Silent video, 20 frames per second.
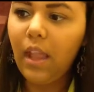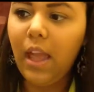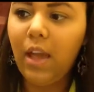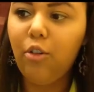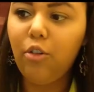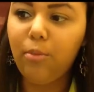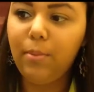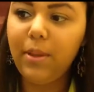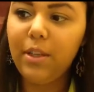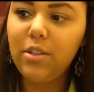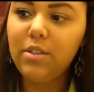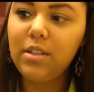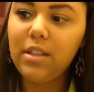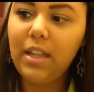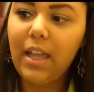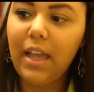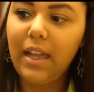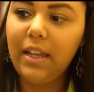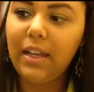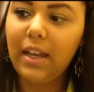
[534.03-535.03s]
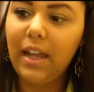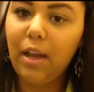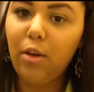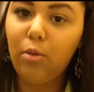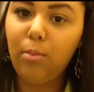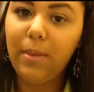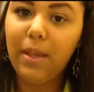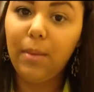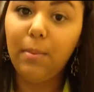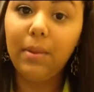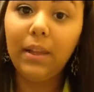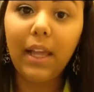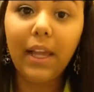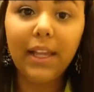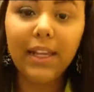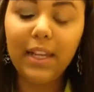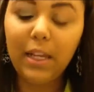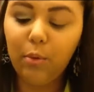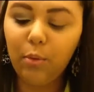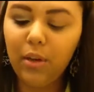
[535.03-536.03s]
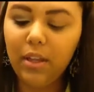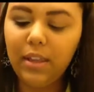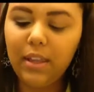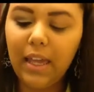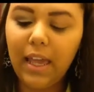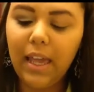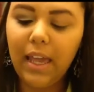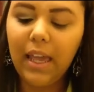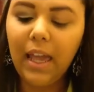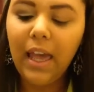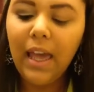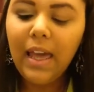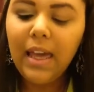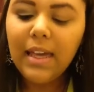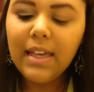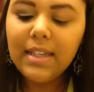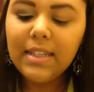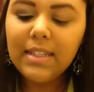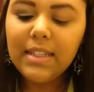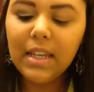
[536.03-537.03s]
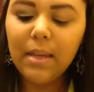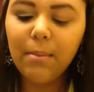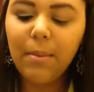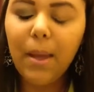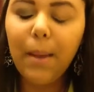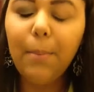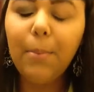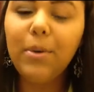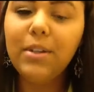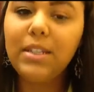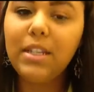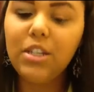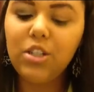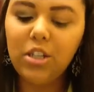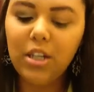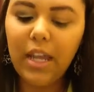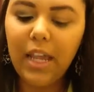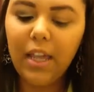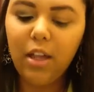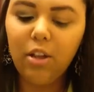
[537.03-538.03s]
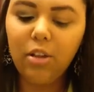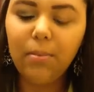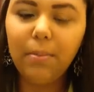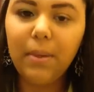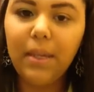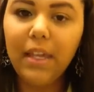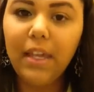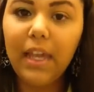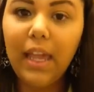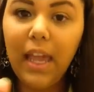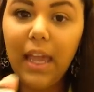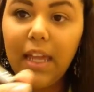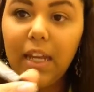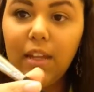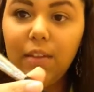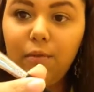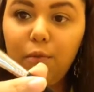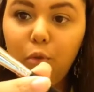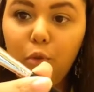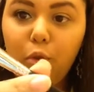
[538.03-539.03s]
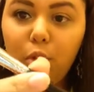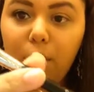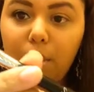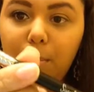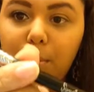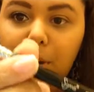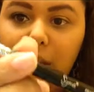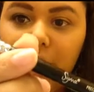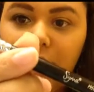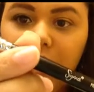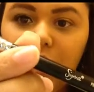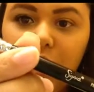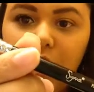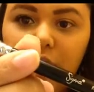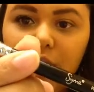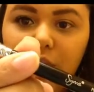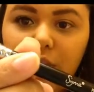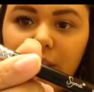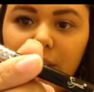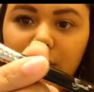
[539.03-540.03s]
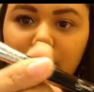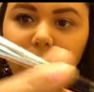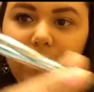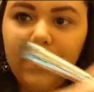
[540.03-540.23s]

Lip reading: I will be using that, and I will be applying it with a Sigma Precision Angle P84 brush.